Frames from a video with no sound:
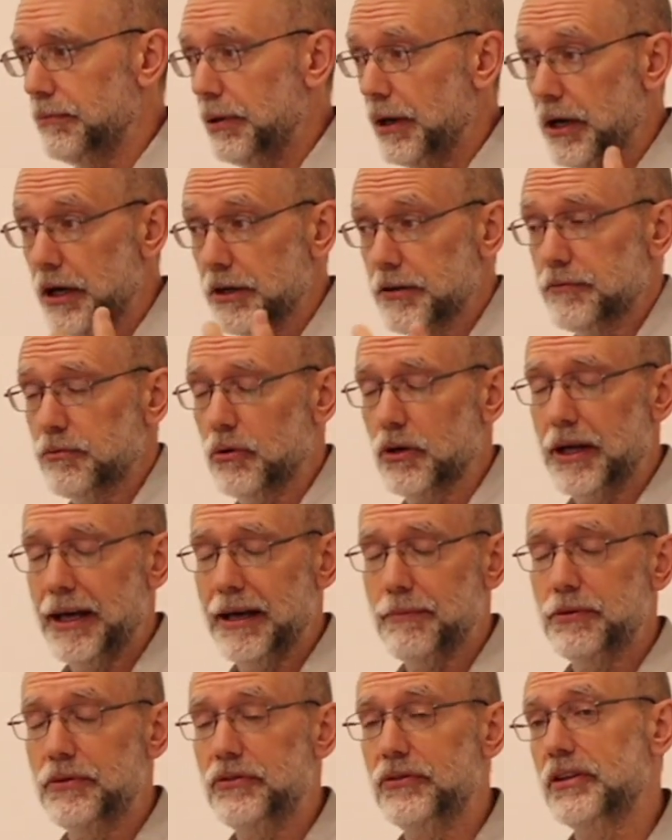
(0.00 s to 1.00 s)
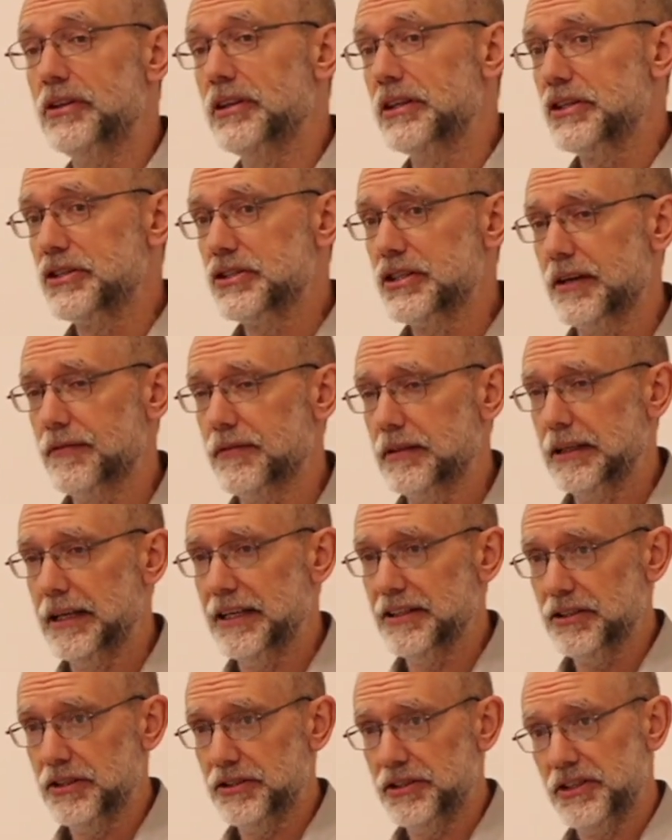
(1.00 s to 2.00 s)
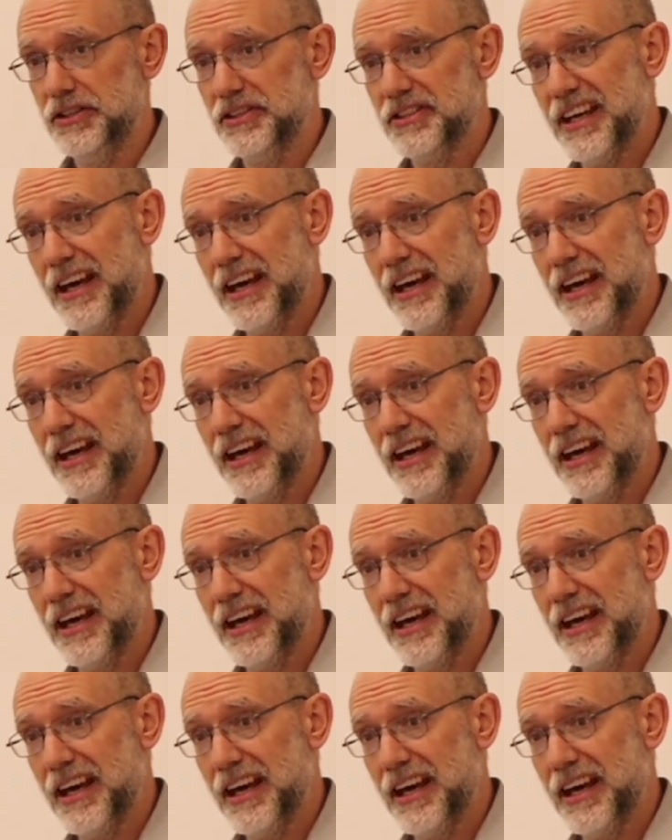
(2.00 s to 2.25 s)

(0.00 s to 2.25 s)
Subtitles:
part of what happens in these seven letters is